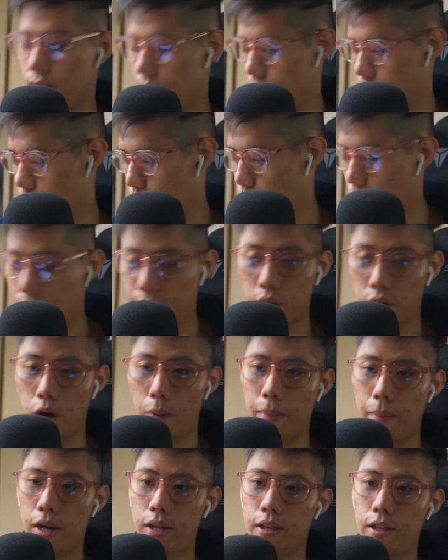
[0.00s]
Do we have a
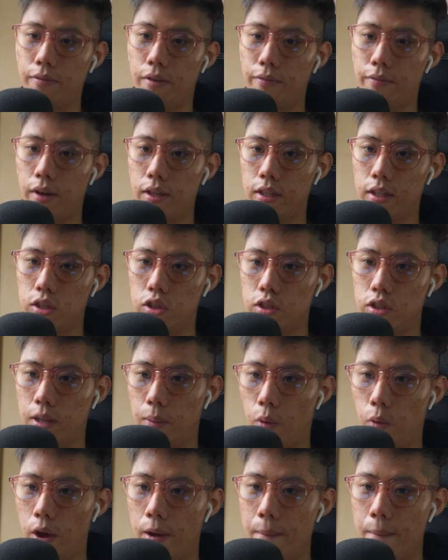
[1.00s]
competitive advantage
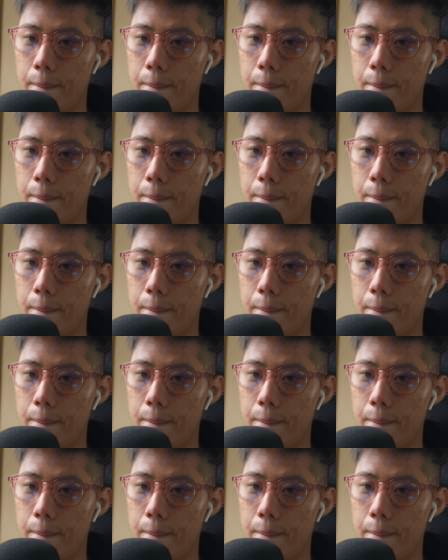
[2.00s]
somewhere?